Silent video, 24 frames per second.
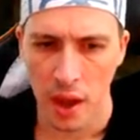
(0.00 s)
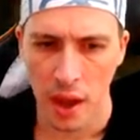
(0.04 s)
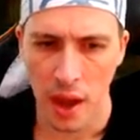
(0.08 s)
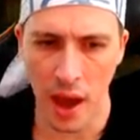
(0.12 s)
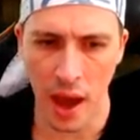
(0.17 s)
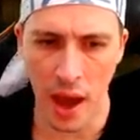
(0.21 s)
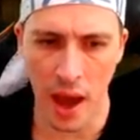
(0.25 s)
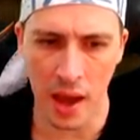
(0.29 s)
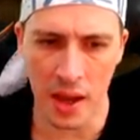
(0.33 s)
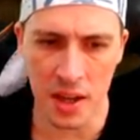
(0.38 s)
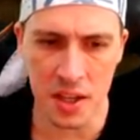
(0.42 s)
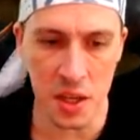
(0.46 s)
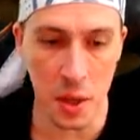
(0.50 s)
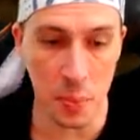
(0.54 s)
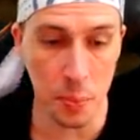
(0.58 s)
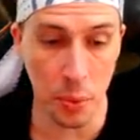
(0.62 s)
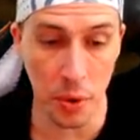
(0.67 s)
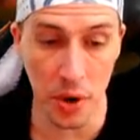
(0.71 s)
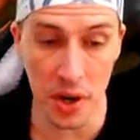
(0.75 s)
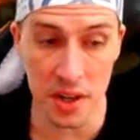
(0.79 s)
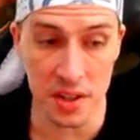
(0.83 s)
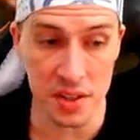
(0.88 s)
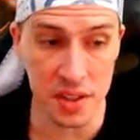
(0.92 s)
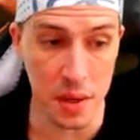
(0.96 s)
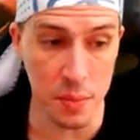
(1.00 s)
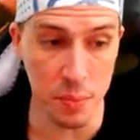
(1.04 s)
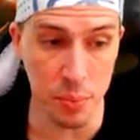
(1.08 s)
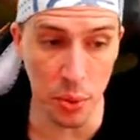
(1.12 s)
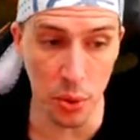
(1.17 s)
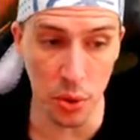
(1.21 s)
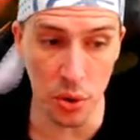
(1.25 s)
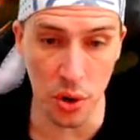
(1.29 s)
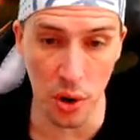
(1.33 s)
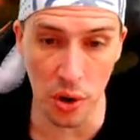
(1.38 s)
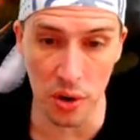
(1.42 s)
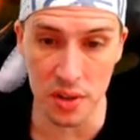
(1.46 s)
It's a pretty
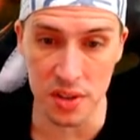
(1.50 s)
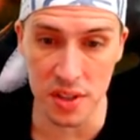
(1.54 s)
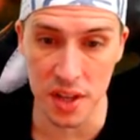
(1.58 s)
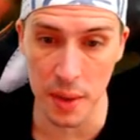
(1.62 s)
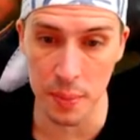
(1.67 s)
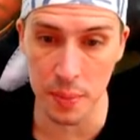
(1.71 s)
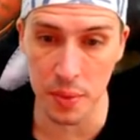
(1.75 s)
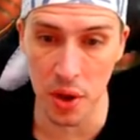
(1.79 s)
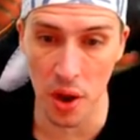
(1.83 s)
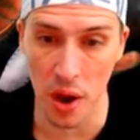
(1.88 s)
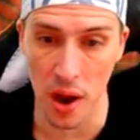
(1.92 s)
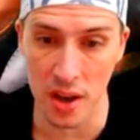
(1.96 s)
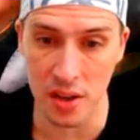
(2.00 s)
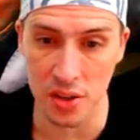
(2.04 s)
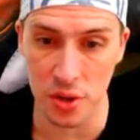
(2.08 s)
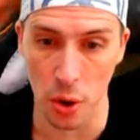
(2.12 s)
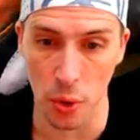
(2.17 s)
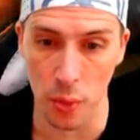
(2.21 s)
simple concept, guys.